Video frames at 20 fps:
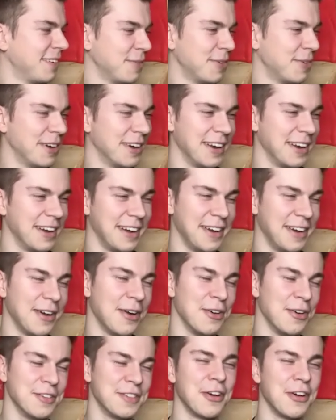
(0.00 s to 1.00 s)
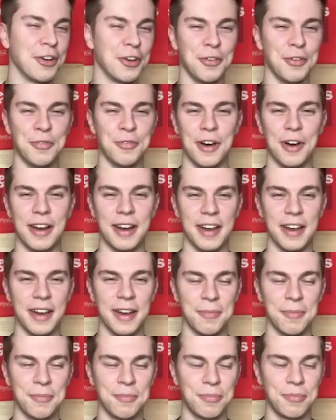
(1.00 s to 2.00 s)
But uh, no, it's all good fun.
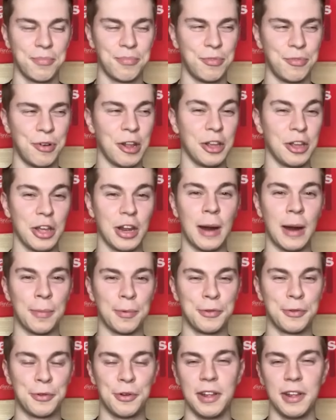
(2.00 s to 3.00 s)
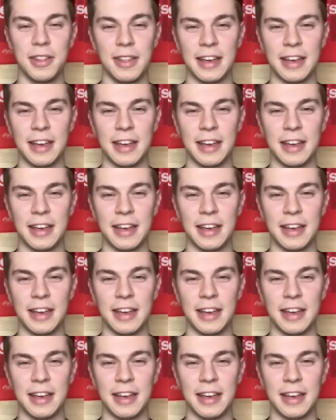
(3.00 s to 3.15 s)
Uh, really good opportunity.